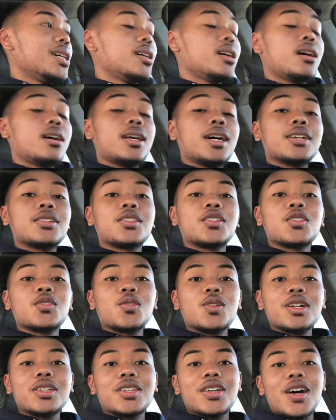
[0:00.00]
yeah, that's the
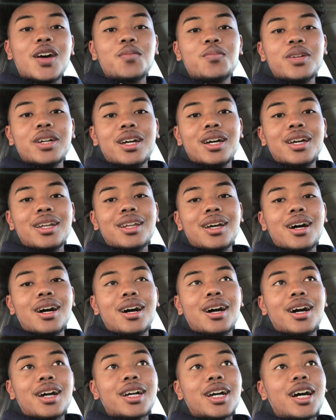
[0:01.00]
story time, man.
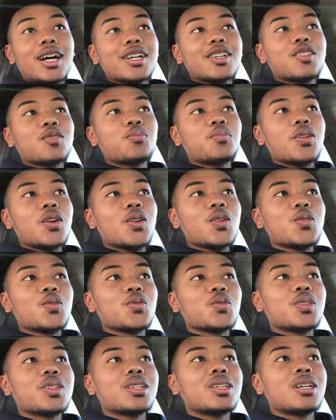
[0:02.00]
Uh, I got
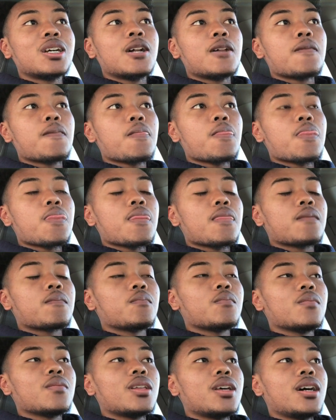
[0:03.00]
exposed,
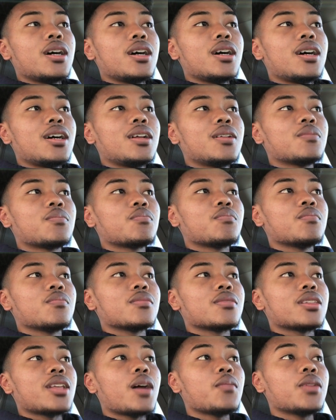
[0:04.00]
and
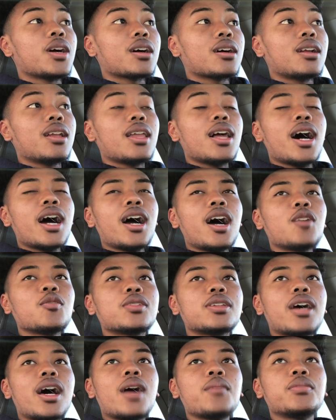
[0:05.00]
I'm not gonna lie, I
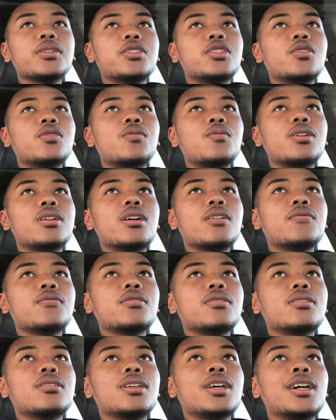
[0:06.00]
was happy too
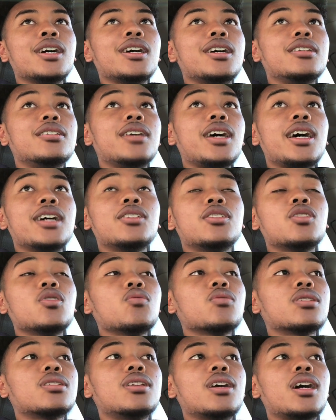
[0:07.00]
whenever day
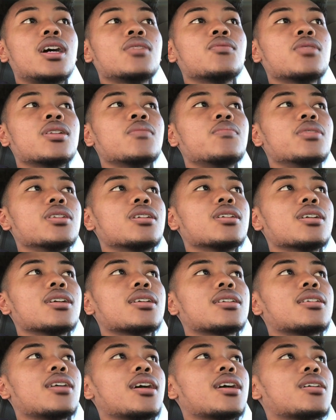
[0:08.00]
two was done with
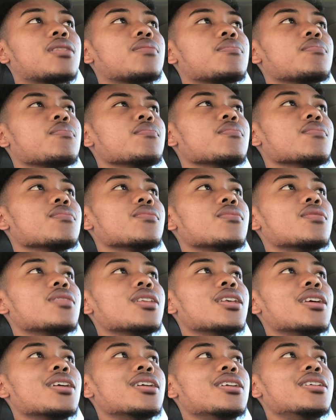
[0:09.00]
because, like,
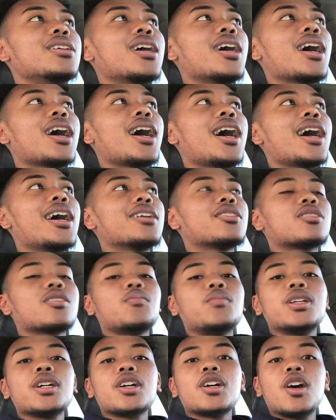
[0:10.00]
yeah, I had
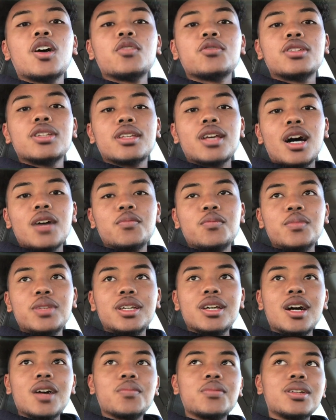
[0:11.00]
some of the coaches hyping
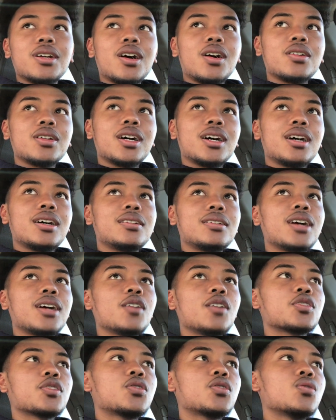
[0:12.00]
me up and all that.
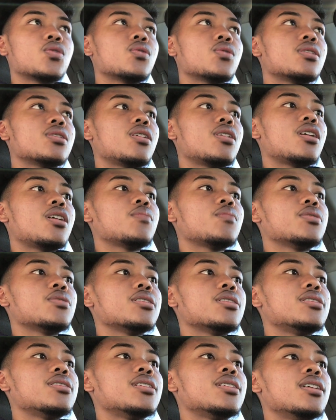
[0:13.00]
That was cool and all,
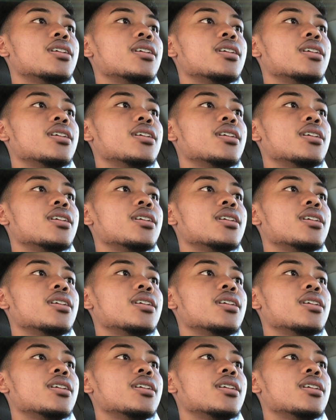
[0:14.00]
but